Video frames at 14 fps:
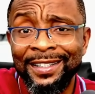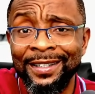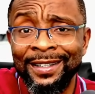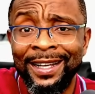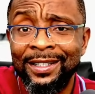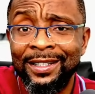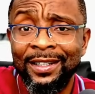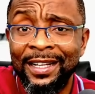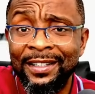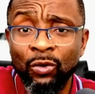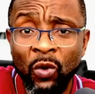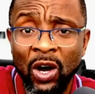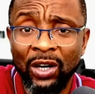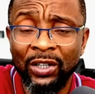
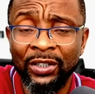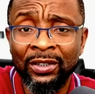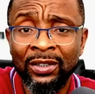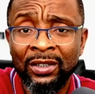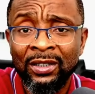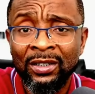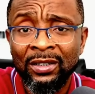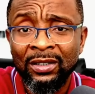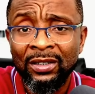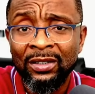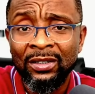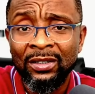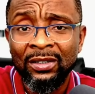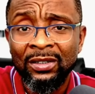1991.
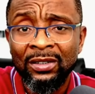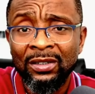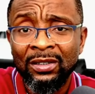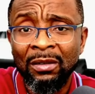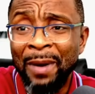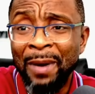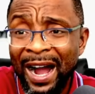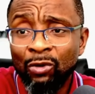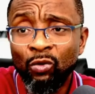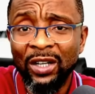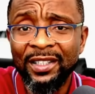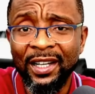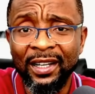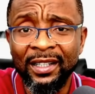Backwater.